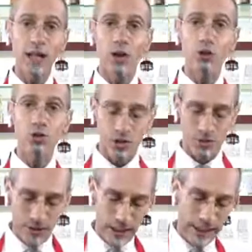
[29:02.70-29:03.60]
also the
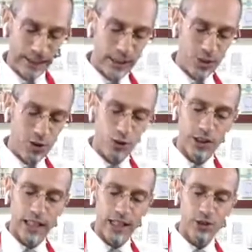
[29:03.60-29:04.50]
feeling. So you
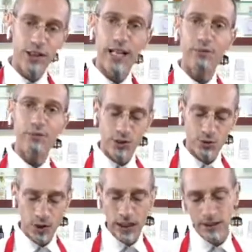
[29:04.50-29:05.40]
can actually have
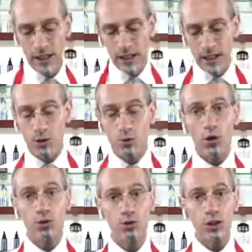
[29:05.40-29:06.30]
this one. If you
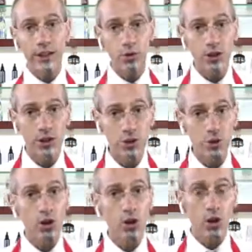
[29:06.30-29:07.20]
want to drink with a
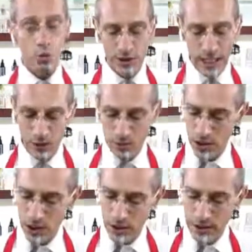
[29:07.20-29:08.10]
straw or without,
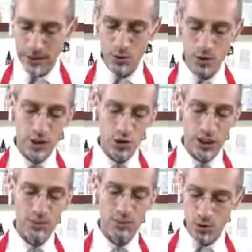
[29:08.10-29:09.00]
then you can
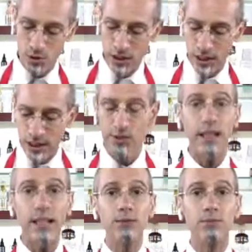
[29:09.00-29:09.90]
just put
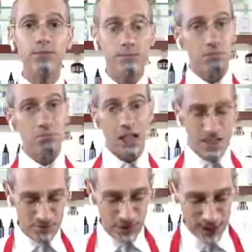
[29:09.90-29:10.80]
inside.
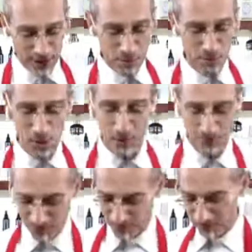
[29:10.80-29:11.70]
That's very simple.
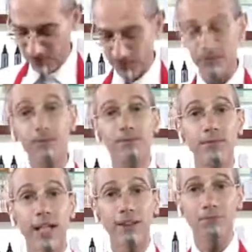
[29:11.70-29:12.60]
Yeah.